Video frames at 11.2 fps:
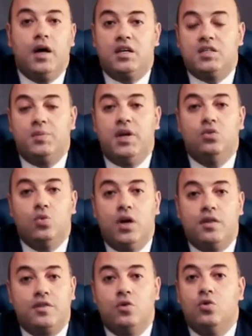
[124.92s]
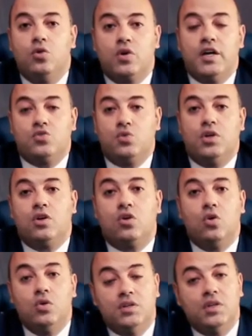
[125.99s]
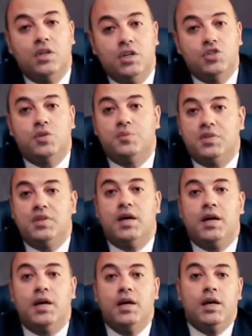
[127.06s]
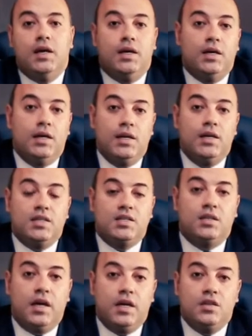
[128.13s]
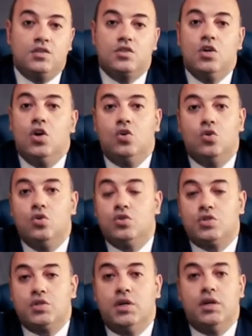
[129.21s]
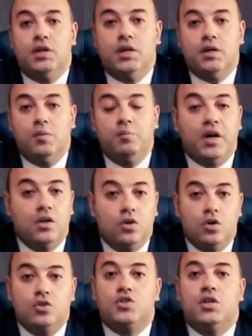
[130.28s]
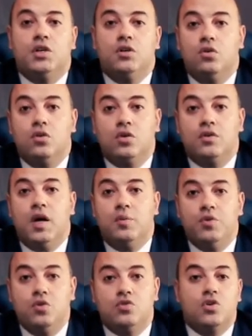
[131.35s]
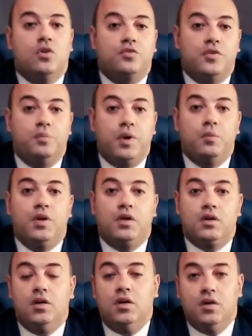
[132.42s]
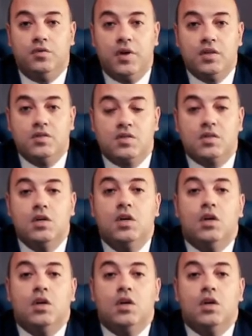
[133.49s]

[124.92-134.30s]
unexplained wealth, or as we recall it in Egypt, the illicit gains, or money laundering, or the abuse of public funds,